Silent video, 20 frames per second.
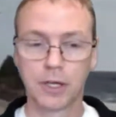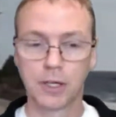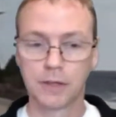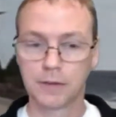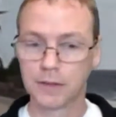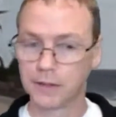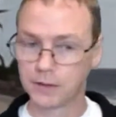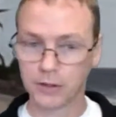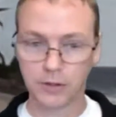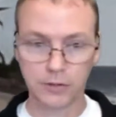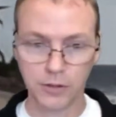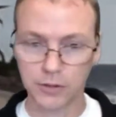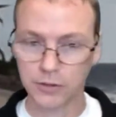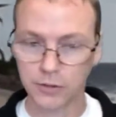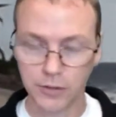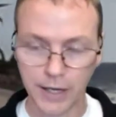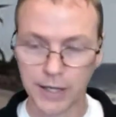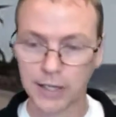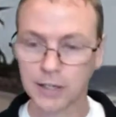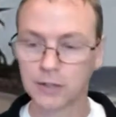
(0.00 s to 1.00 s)
that there's a
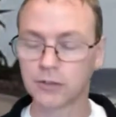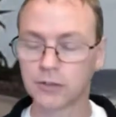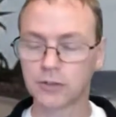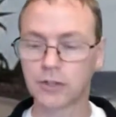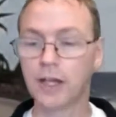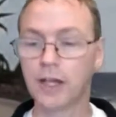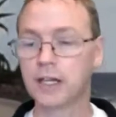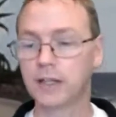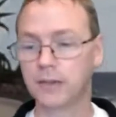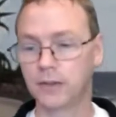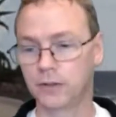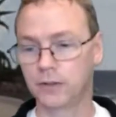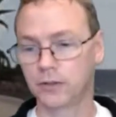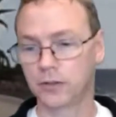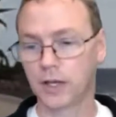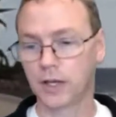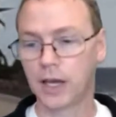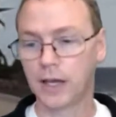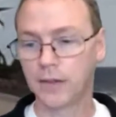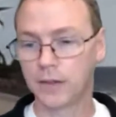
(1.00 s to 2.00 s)
second sun in the
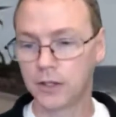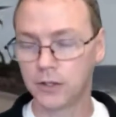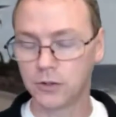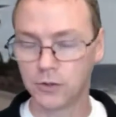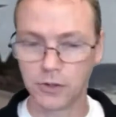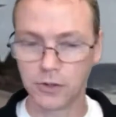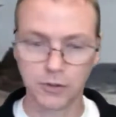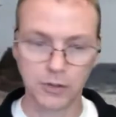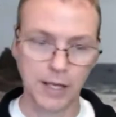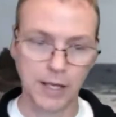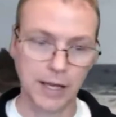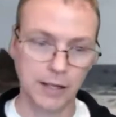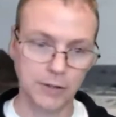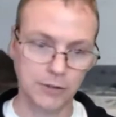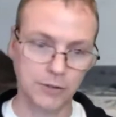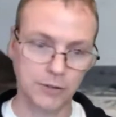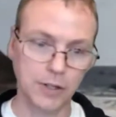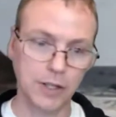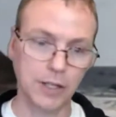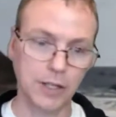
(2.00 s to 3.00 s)
sky that you just can't
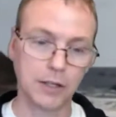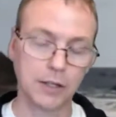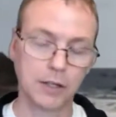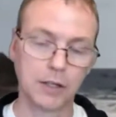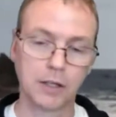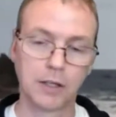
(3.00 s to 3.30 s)
see?